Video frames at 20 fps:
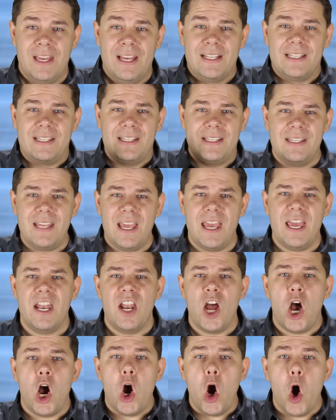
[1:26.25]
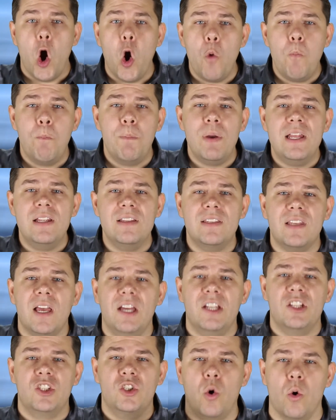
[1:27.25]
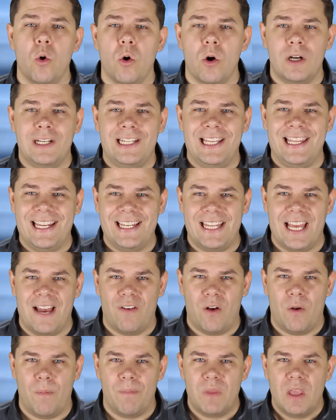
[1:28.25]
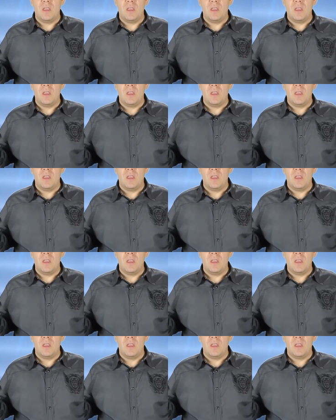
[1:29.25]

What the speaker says: sin opens a door to the devil.